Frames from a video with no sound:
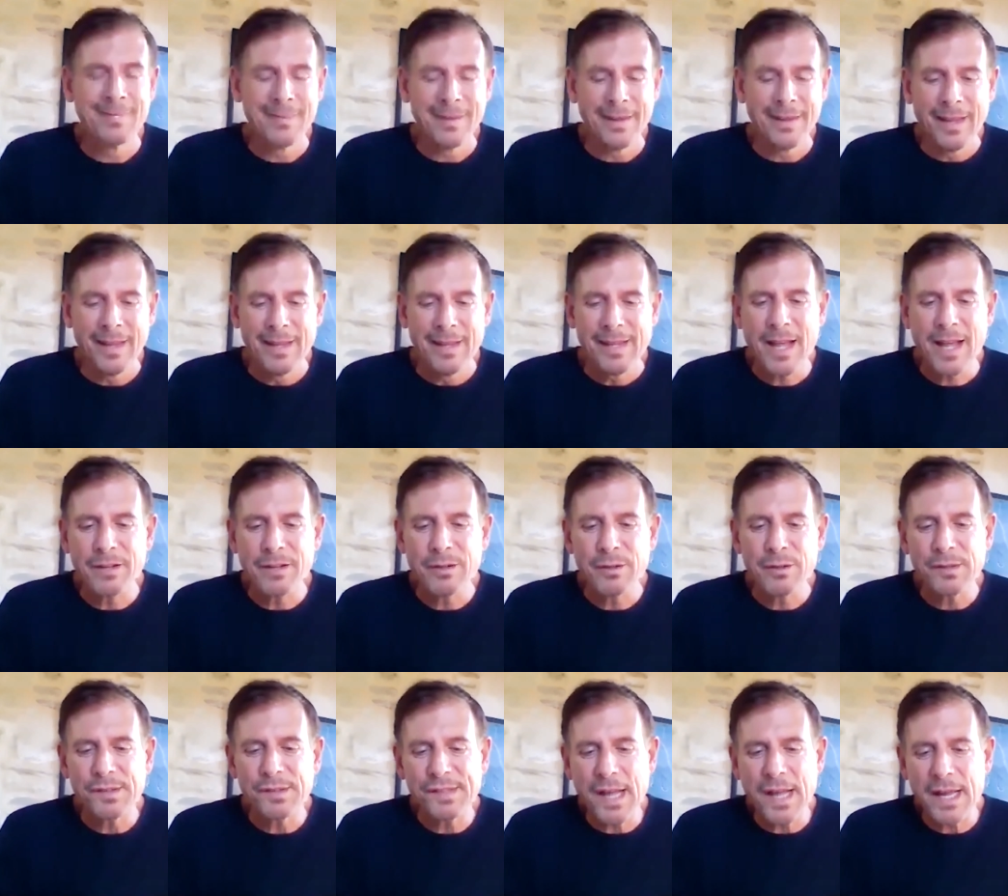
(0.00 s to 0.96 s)
Yeah, you
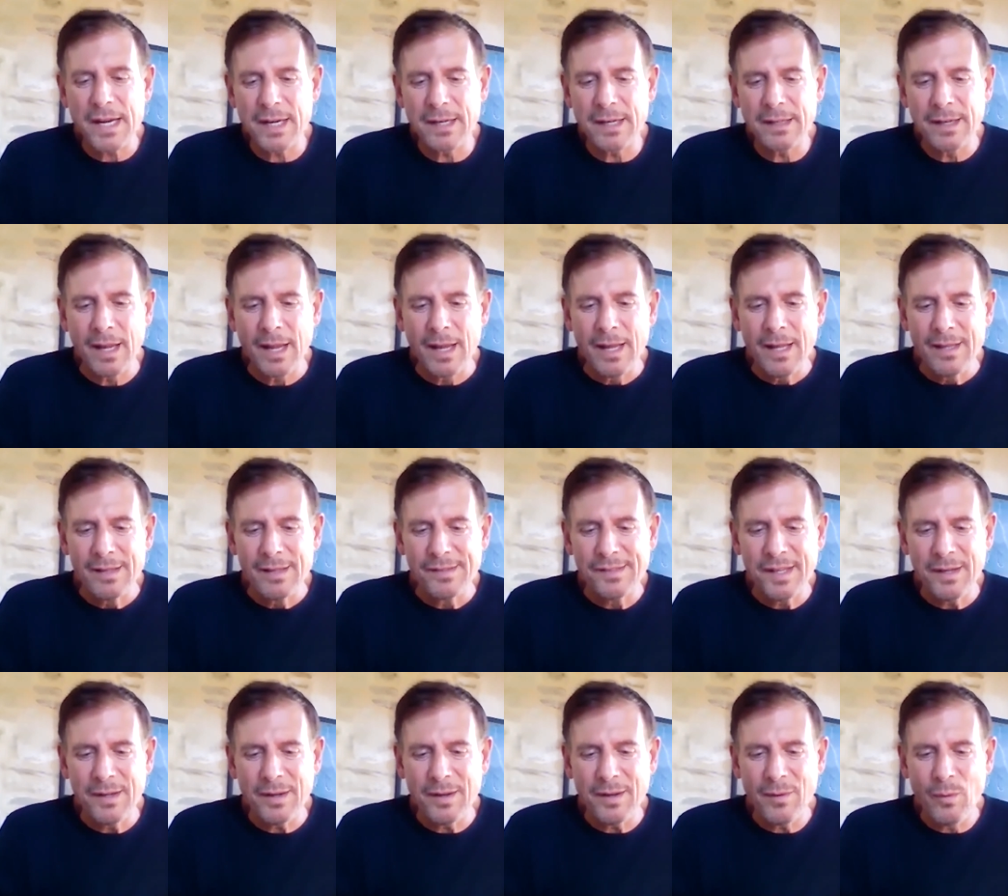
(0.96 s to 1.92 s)
said it.
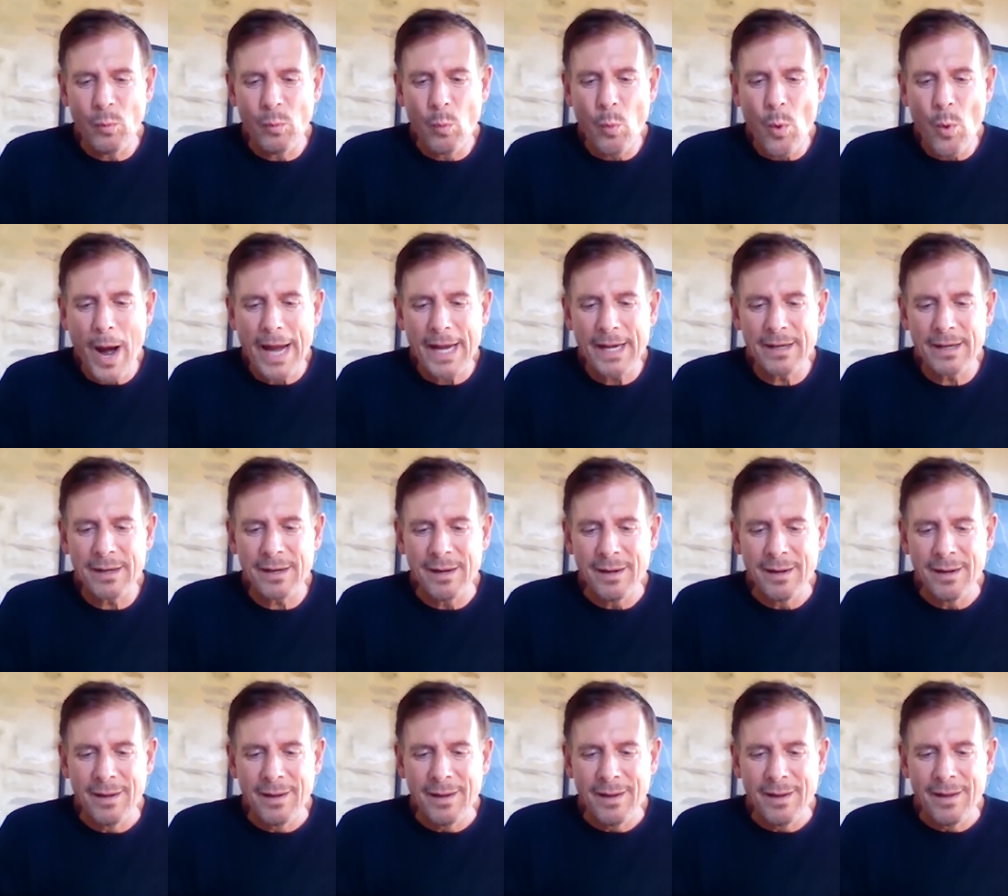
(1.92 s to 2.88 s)
See,
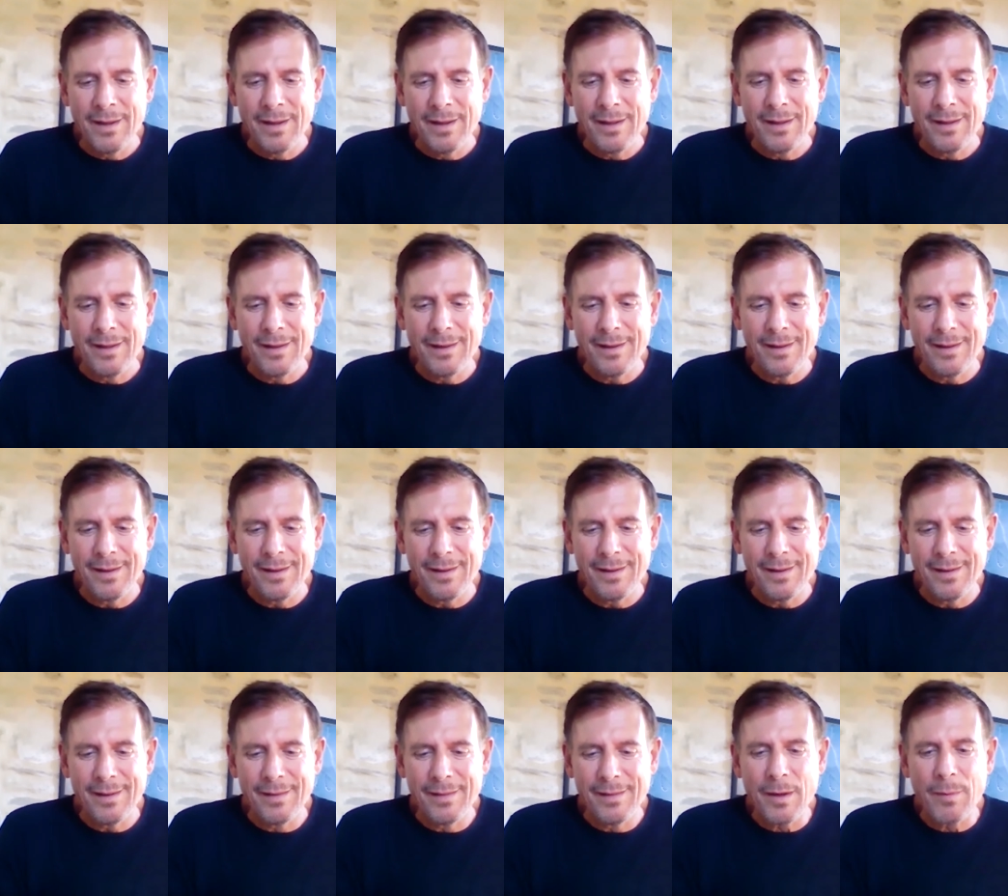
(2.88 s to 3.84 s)
when
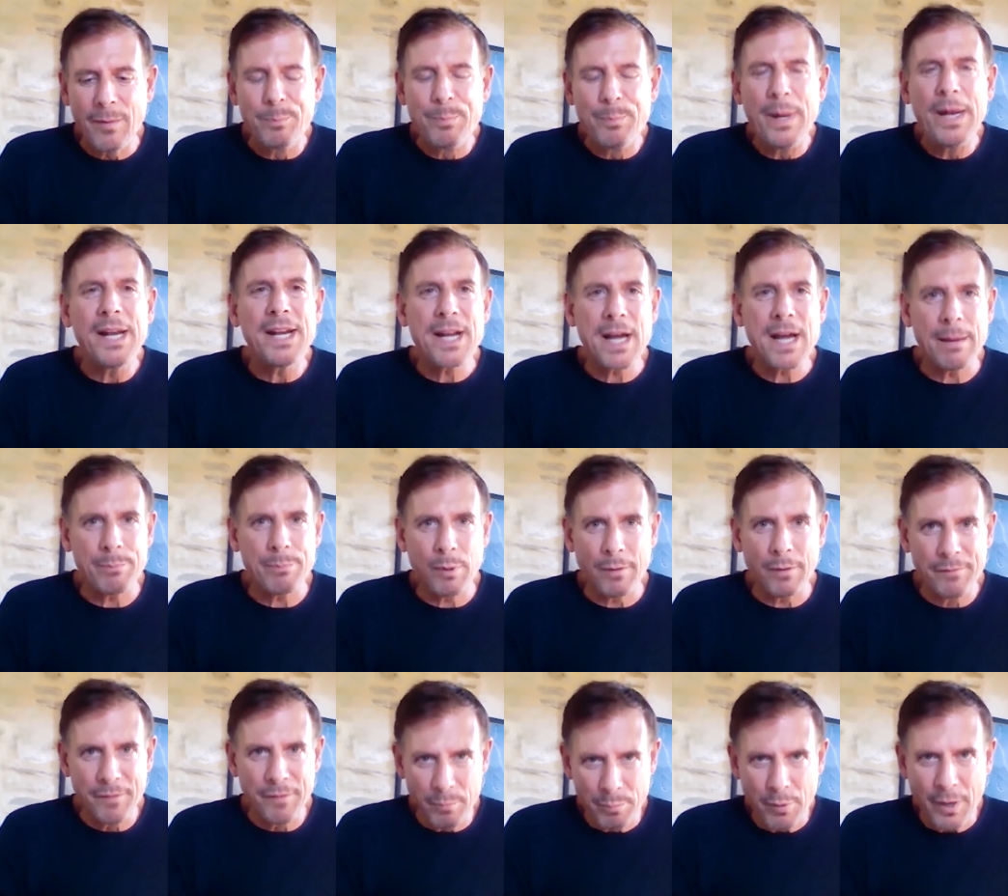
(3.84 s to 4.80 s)
the buildup of the
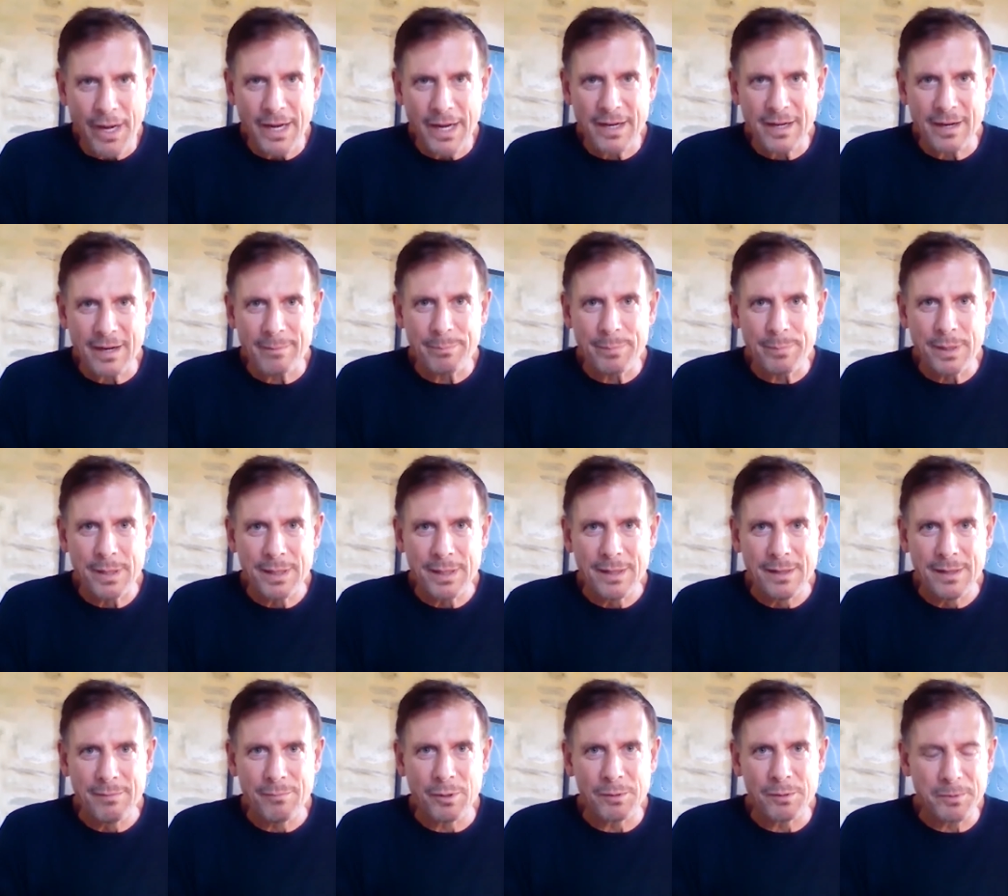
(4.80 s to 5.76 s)
breakup,
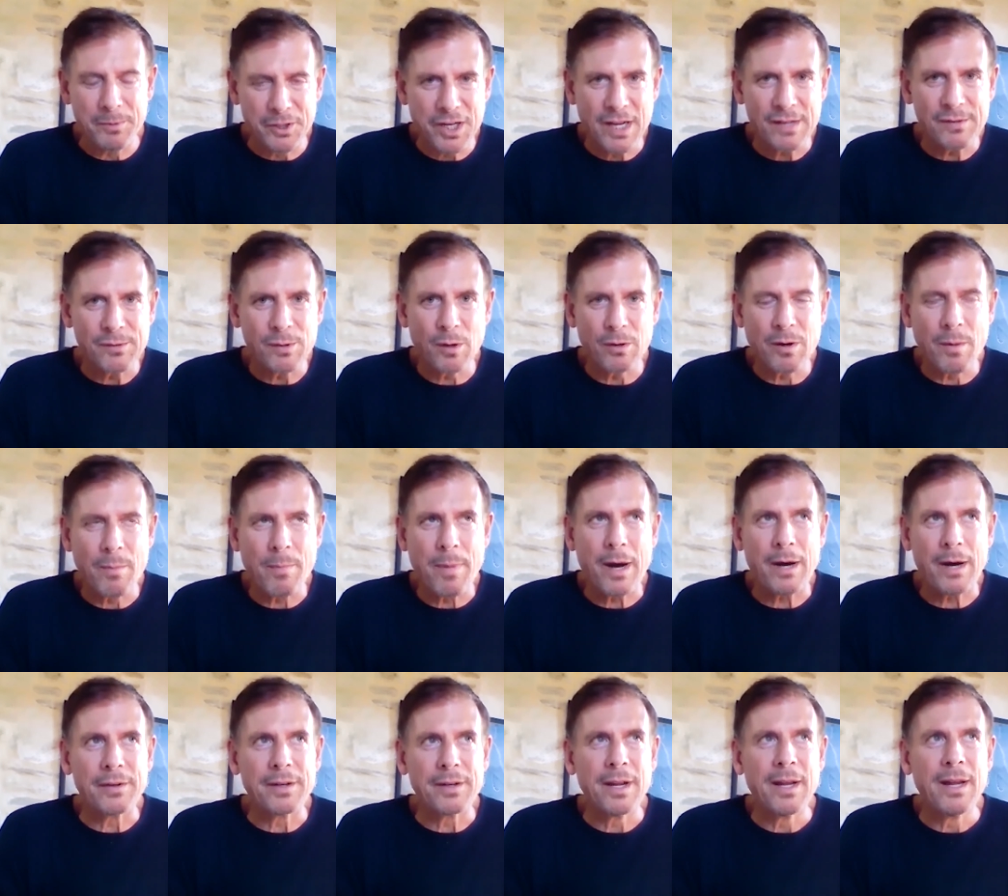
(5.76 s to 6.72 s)
what we just talked
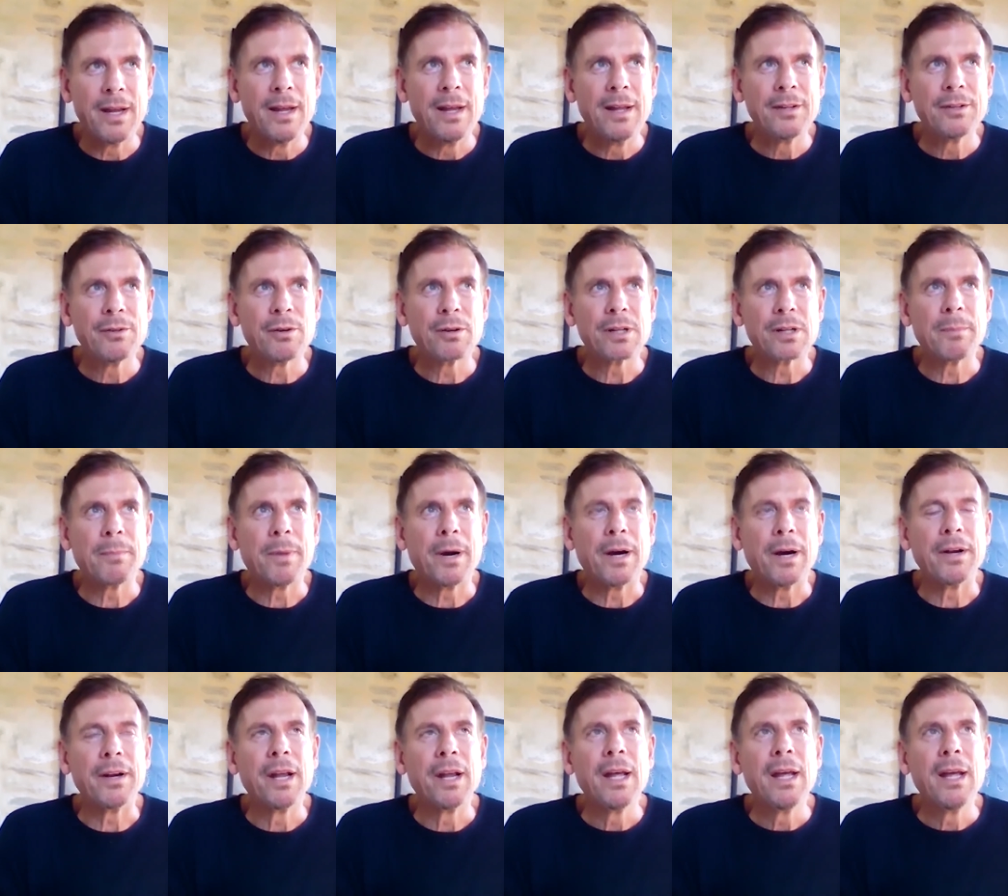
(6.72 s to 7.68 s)
about, talked about,
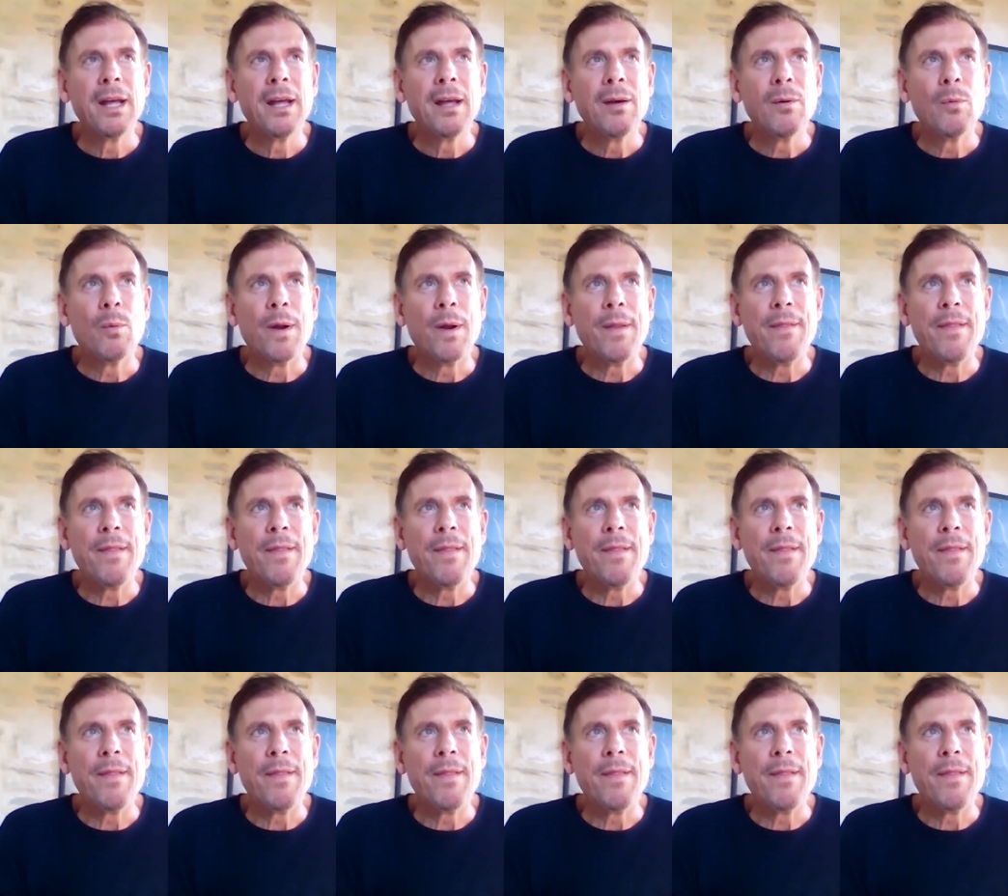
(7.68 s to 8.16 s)
when